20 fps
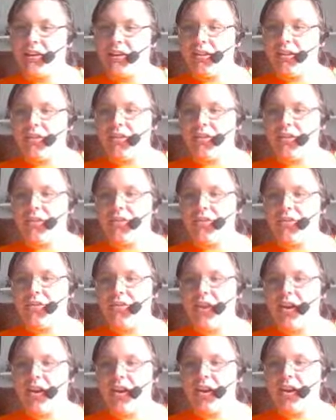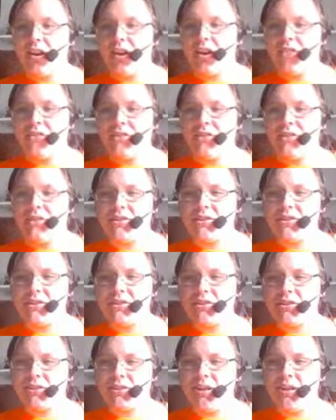It's not fair. Oh, you
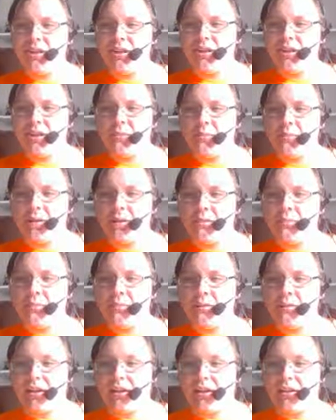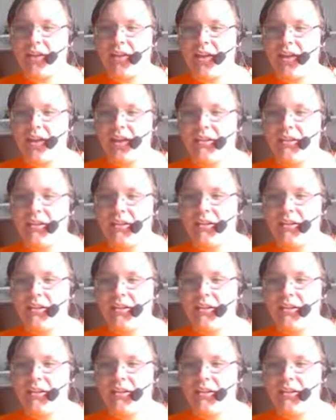getting up on me like that.